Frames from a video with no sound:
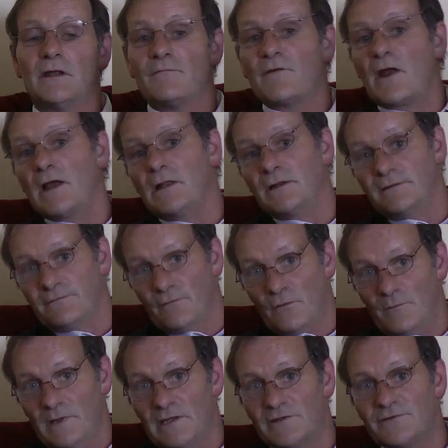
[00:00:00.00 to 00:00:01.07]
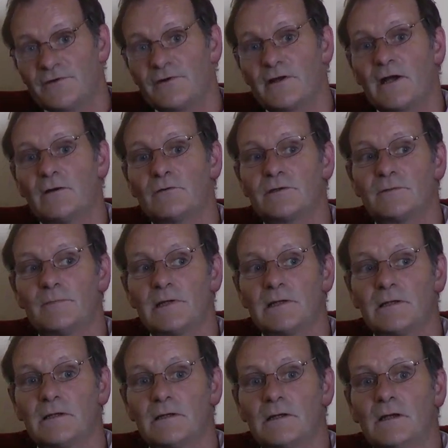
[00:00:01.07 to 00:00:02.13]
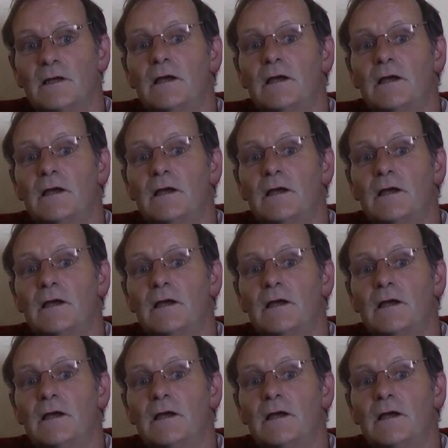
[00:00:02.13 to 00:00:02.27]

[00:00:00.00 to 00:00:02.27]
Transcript: never held his own minister accountable,